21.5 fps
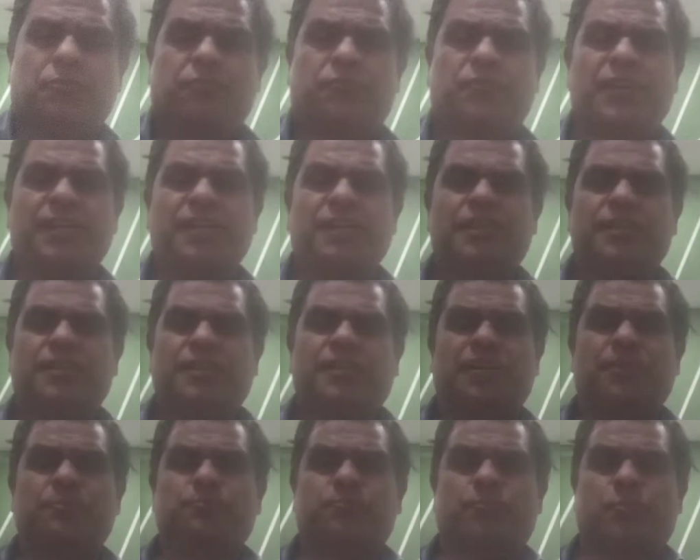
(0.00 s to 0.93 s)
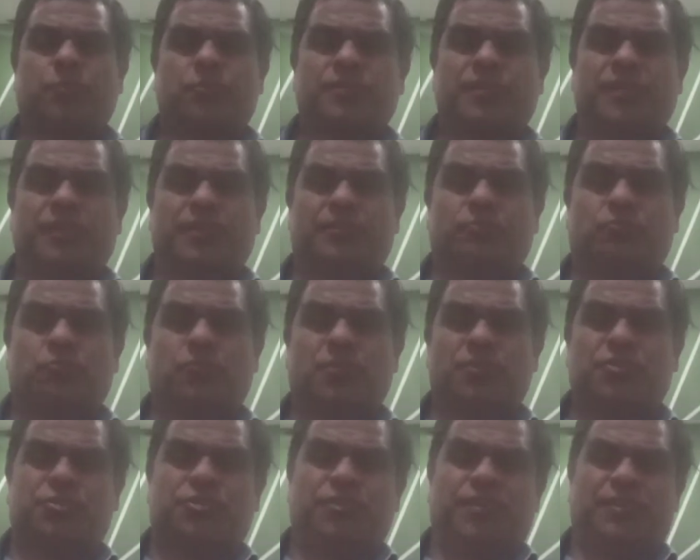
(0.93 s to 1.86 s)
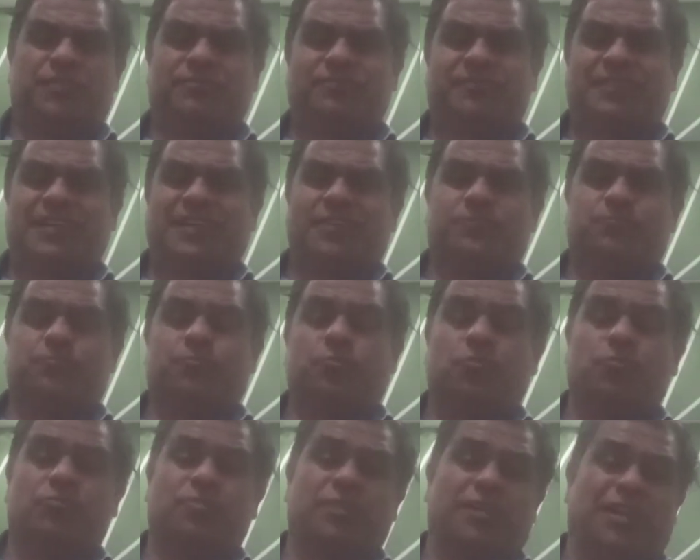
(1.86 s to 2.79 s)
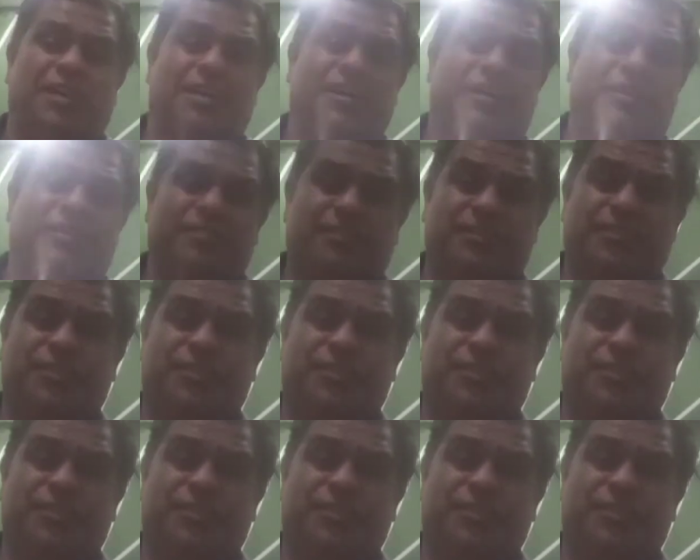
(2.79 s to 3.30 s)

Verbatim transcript: very important question that Portugal